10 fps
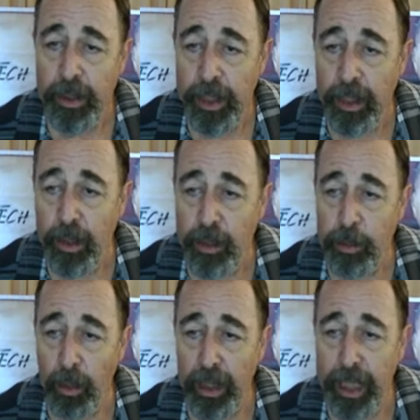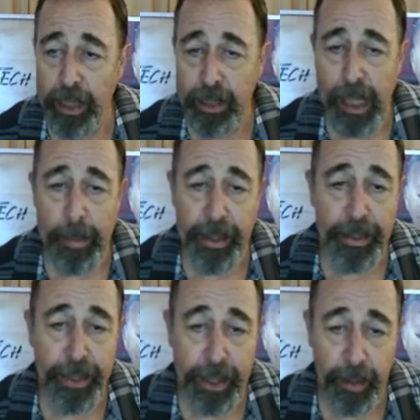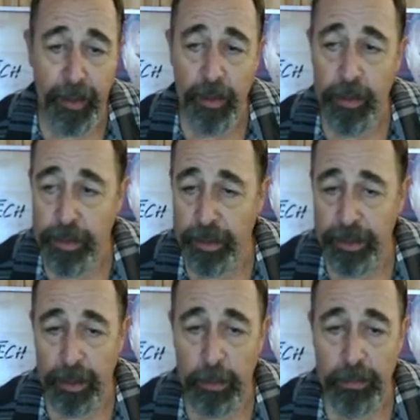It looks more like a lemon than a turtle.